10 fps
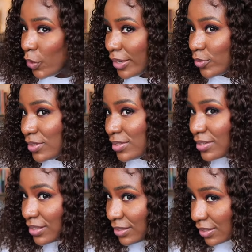Can you
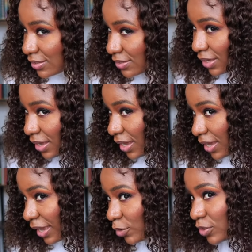see this?
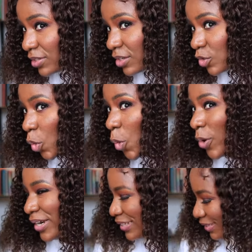Can you see this
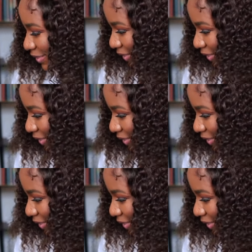quality?